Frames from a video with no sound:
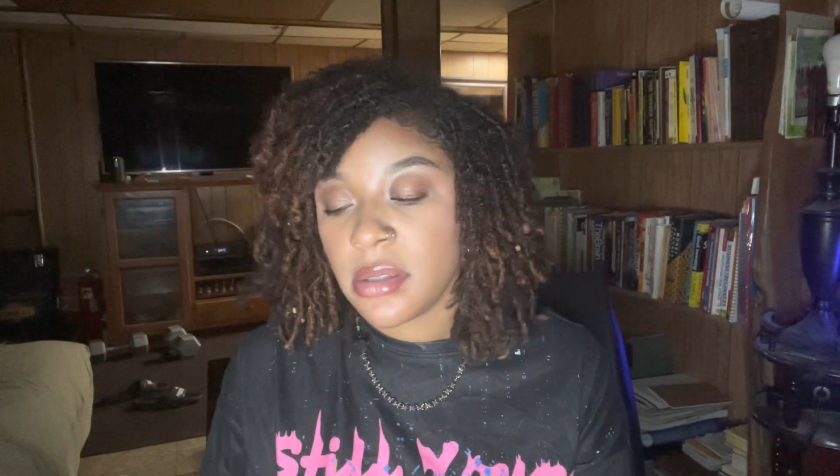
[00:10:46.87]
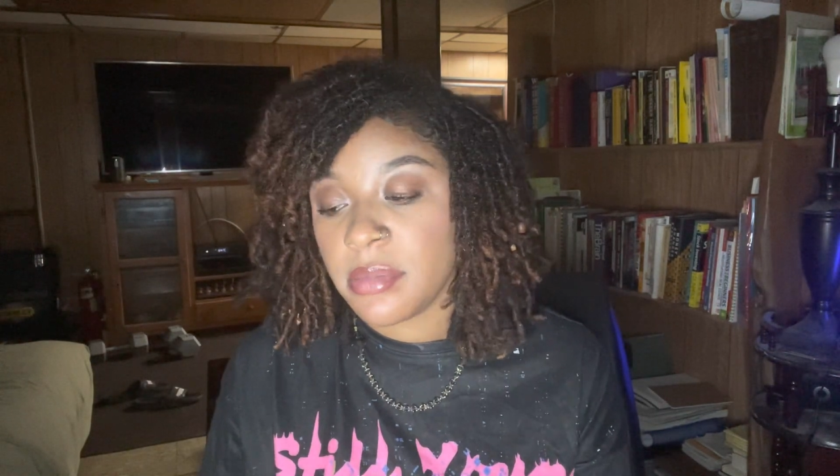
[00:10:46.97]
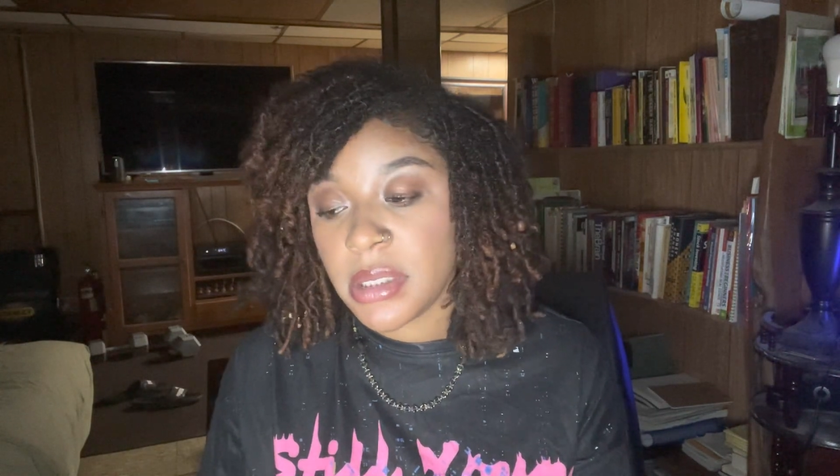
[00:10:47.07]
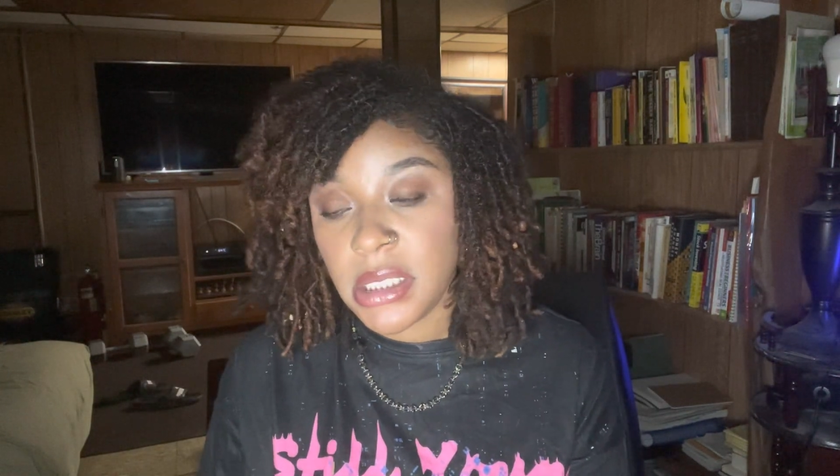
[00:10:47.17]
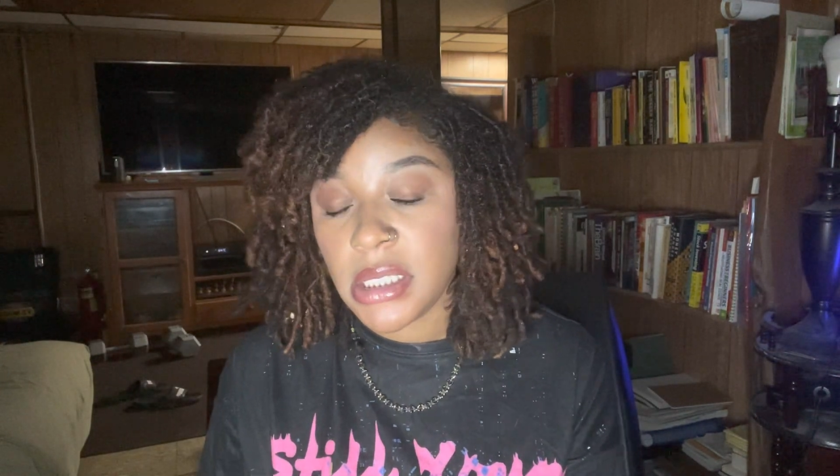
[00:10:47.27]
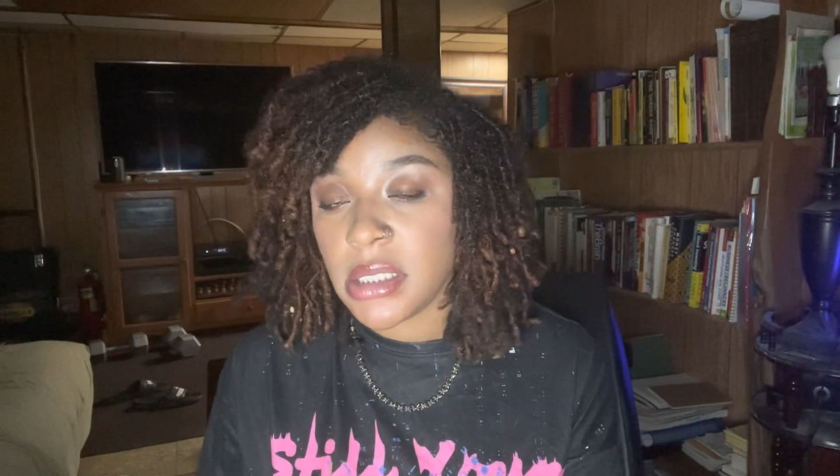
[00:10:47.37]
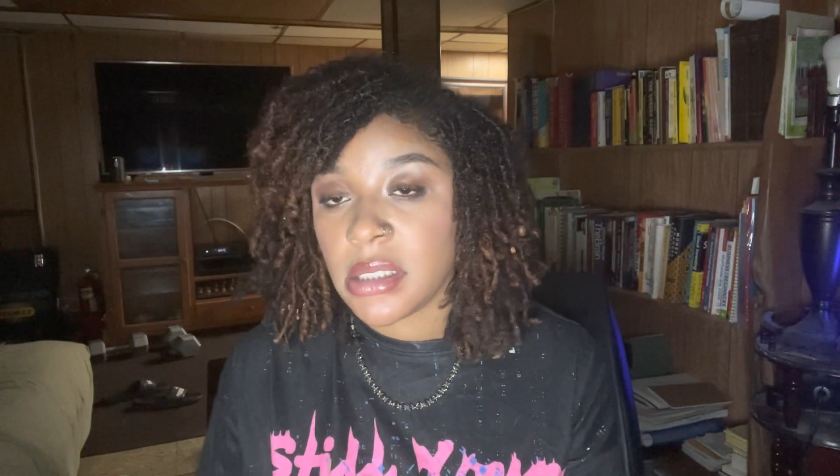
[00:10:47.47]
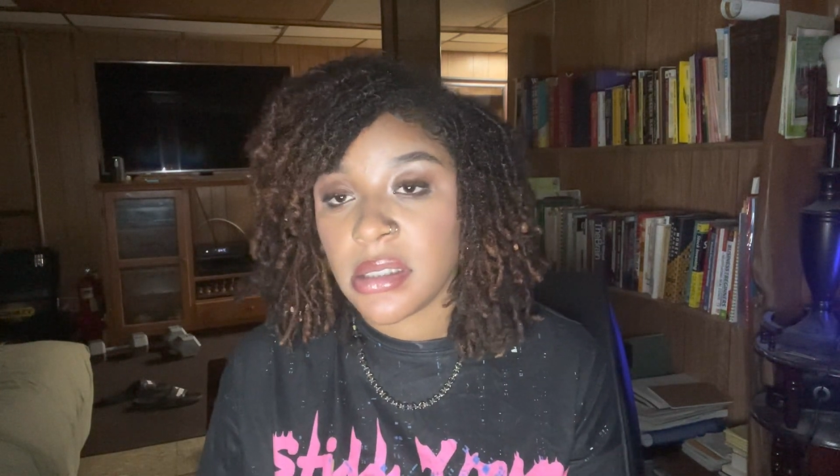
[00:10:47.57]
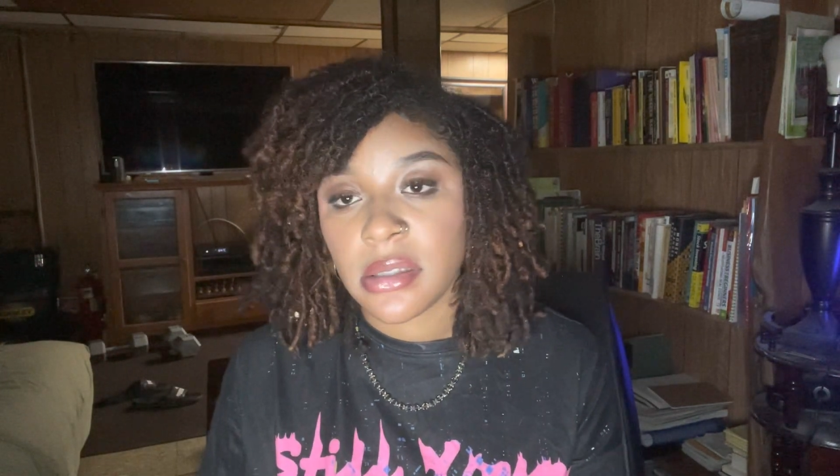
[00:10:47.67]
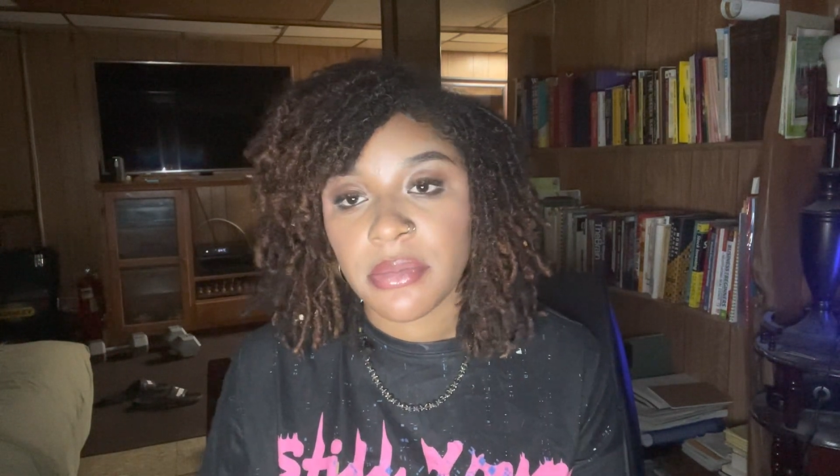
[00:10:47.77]

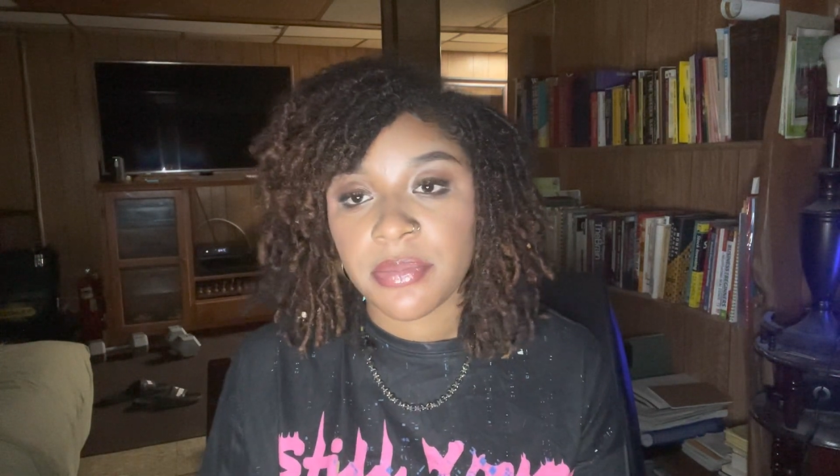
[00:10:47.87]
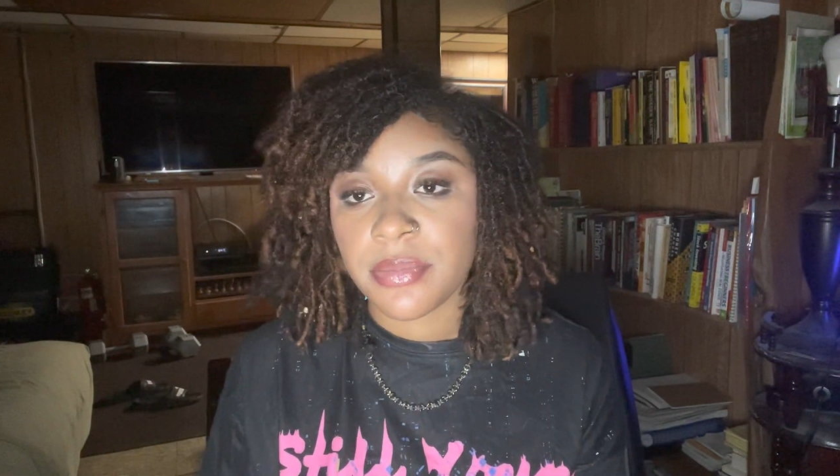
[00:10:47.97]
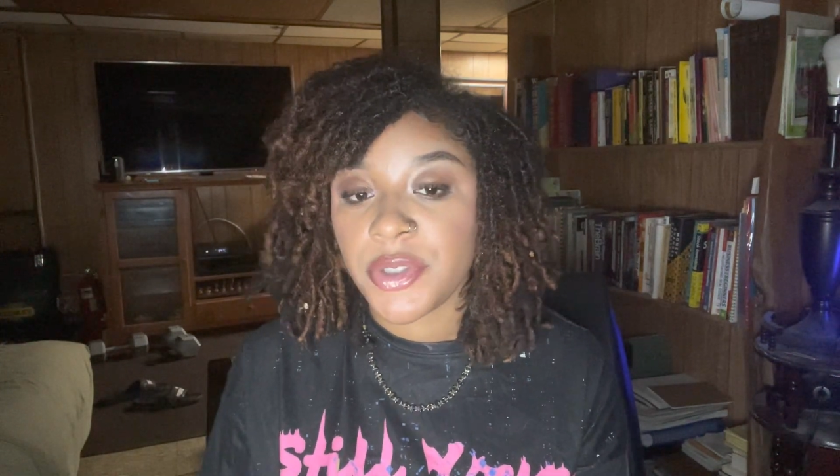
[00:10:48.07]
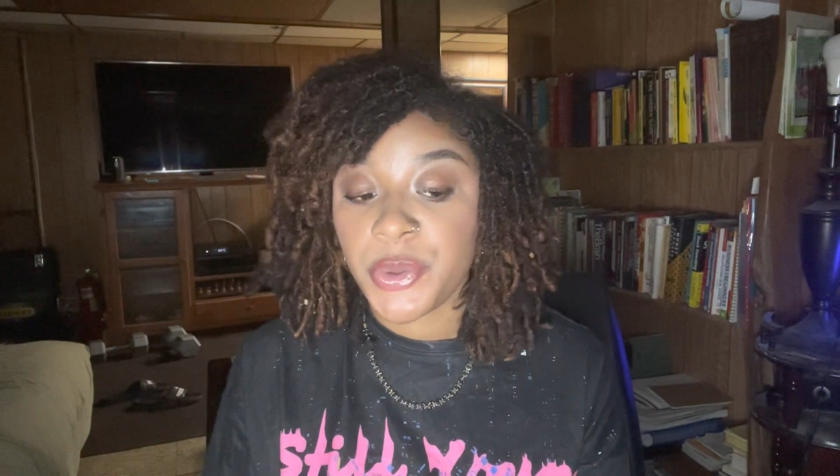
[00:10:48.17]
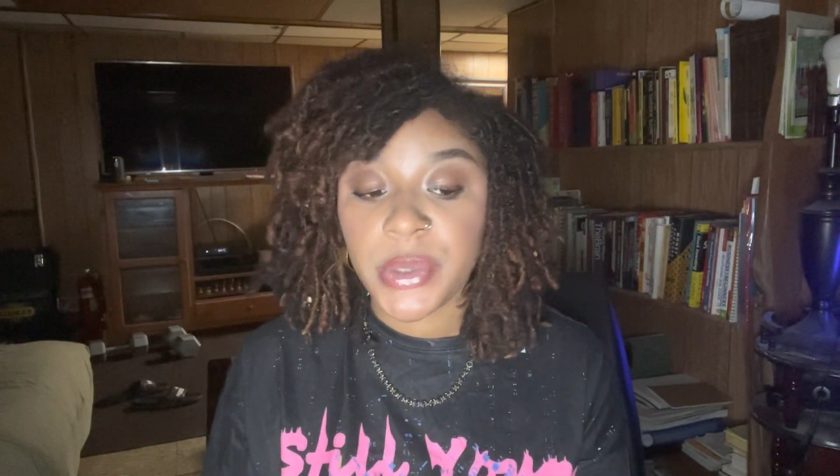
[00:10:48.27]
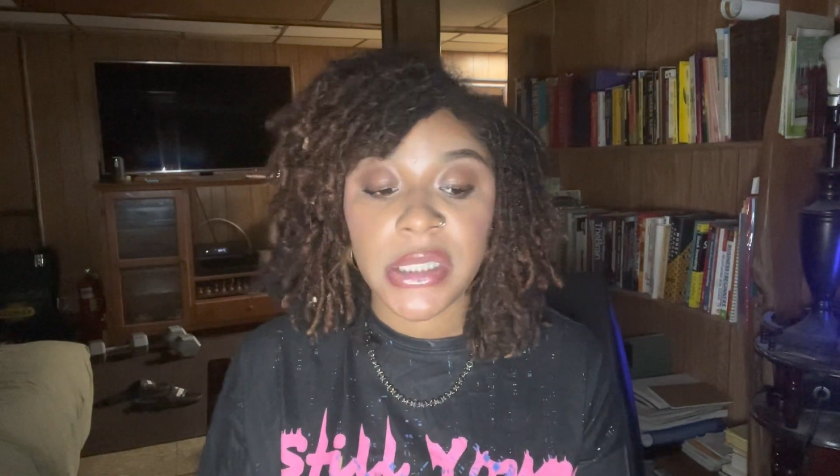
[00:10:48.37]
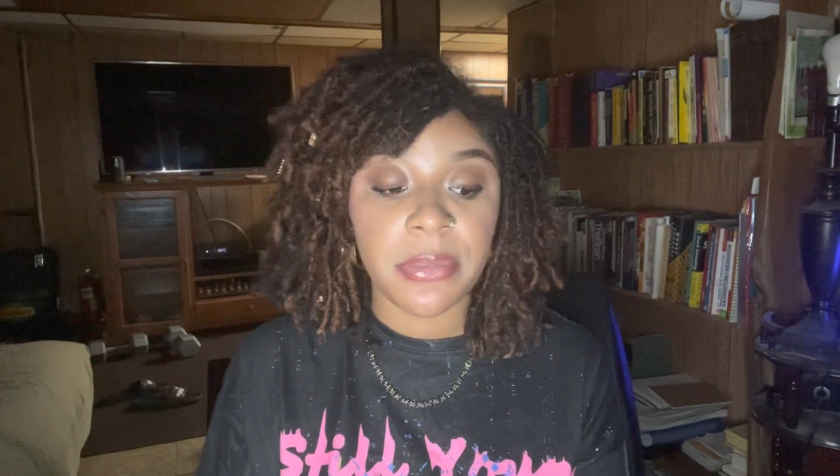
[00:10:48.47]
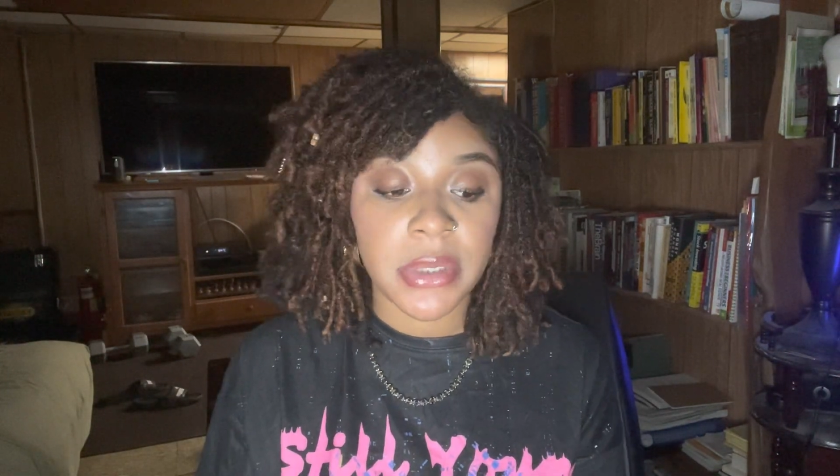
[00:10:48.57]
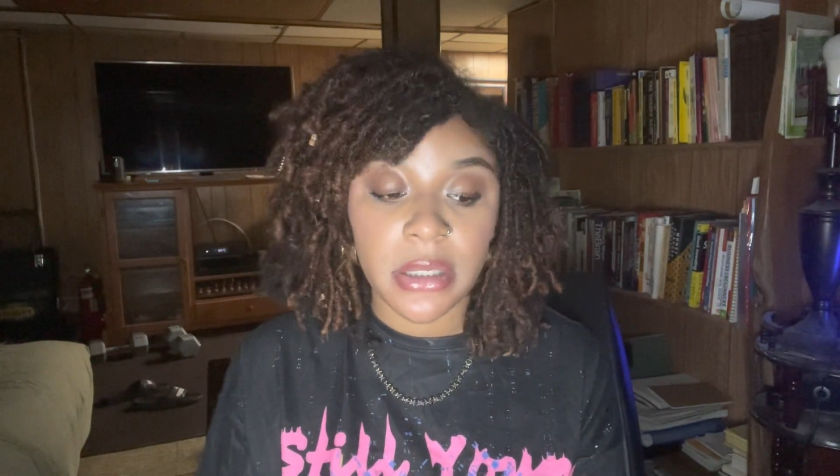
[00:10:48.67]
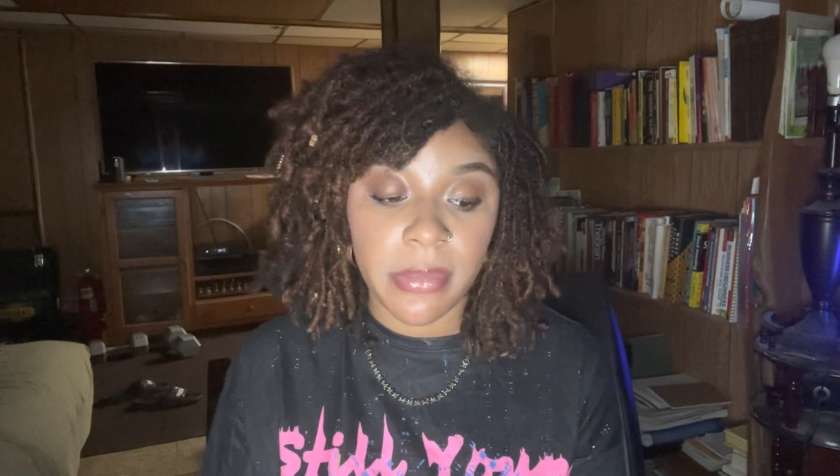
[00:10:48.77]
please do
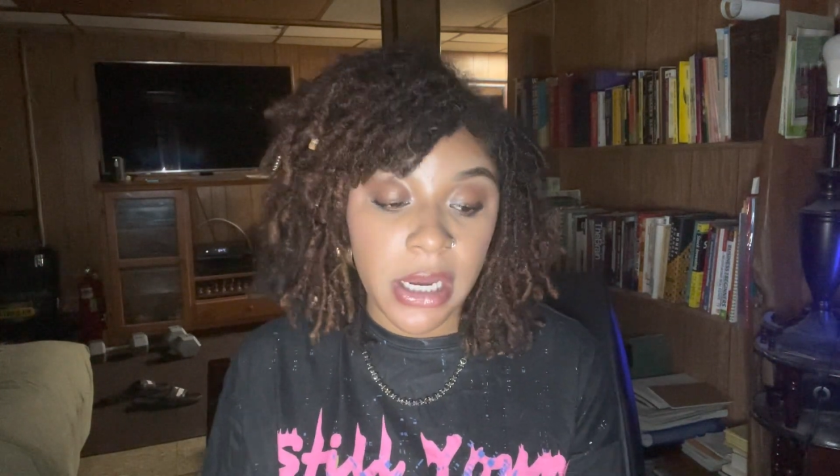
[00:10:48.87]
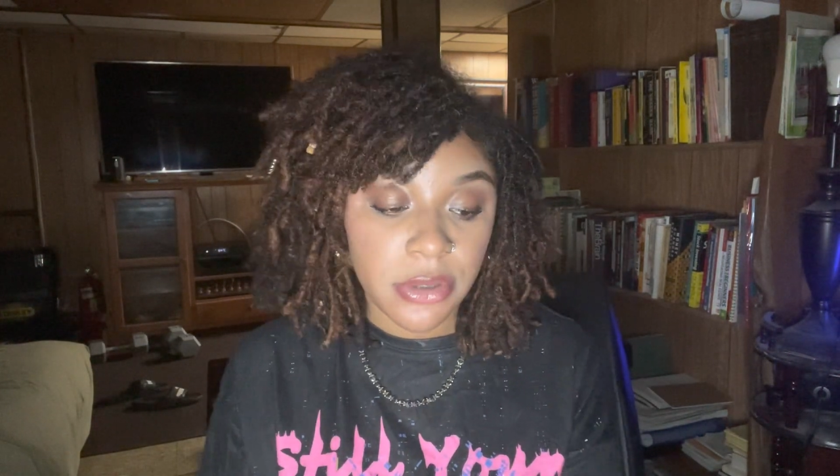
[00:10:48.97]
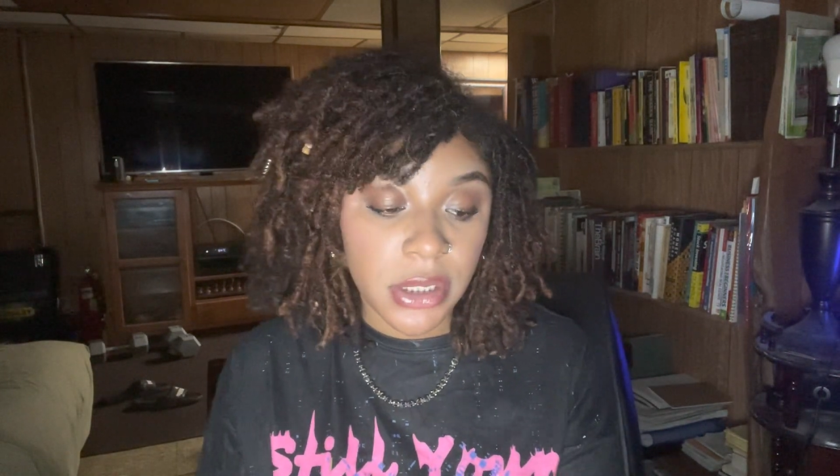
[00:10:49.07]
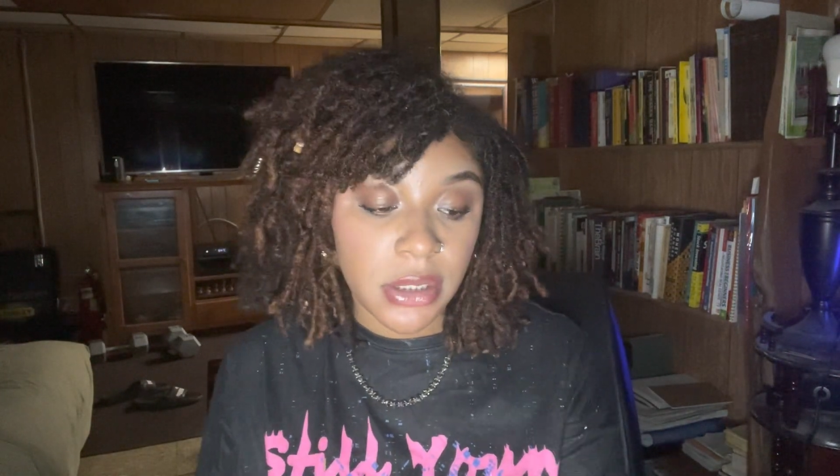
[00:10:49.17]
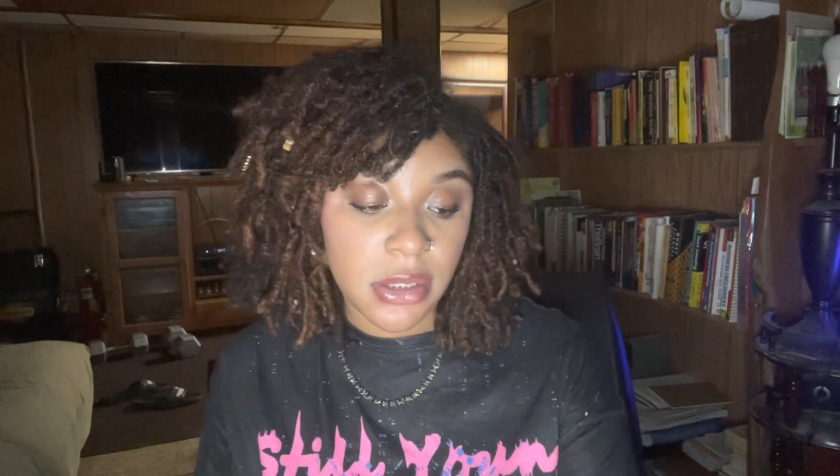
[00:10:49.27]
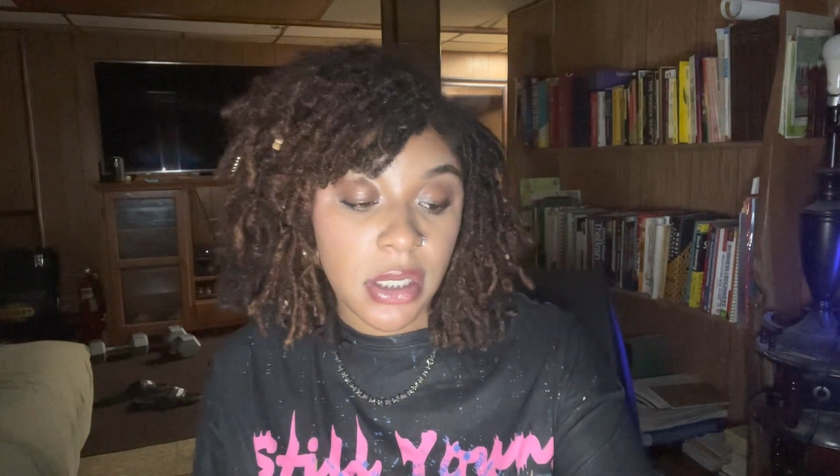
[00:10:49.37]
something about it.